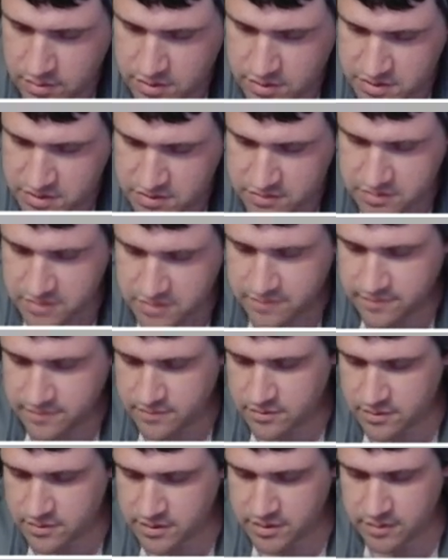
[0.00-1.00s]
first
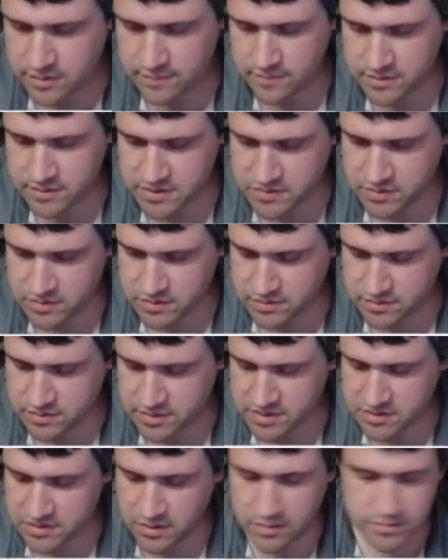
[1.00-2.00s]
D4 here for this one.
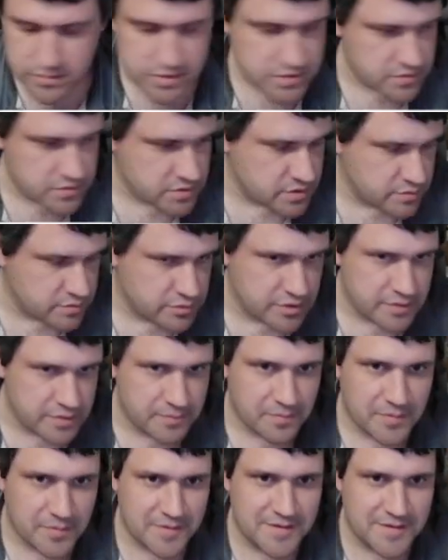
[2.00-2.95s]
It's either always full slippery.